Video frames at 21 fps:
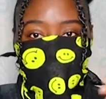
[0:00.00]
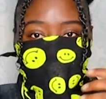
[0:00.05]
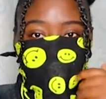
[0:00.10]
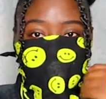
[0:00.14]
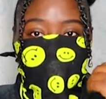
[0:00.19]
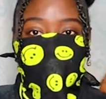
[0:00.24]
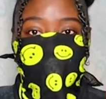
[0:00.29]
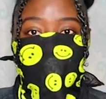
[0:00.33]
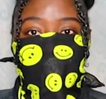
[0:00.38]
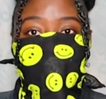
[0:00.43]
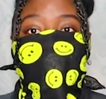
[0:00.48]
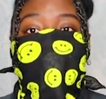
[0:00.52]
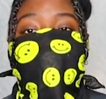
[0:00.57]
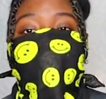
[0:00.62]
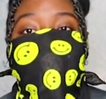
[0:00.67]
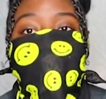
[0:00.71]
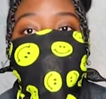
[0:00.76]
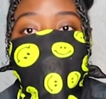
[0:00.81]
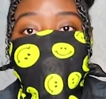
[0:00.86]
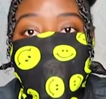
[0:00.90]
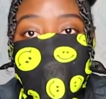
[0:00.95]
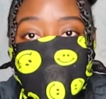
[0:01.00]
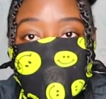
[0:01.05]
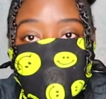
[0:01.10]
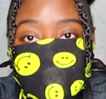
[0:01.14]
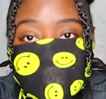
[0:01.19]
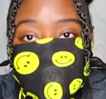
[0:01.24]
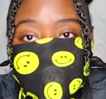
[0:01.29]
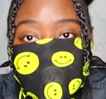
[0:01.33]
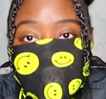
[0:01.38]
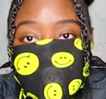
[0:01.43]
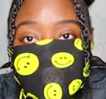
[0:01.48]
so we have our
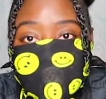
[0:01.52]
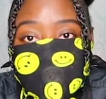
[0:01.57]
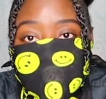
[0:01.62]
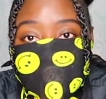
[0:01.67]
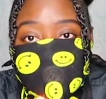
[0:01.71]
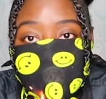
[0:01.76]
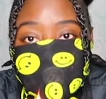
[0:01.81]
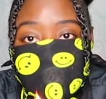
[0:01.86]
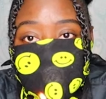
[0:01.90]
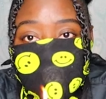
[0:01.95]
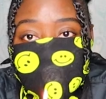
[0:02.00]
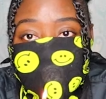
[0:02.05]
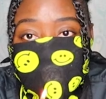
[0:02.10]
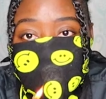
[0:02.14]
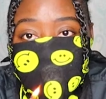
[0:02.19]
lighter test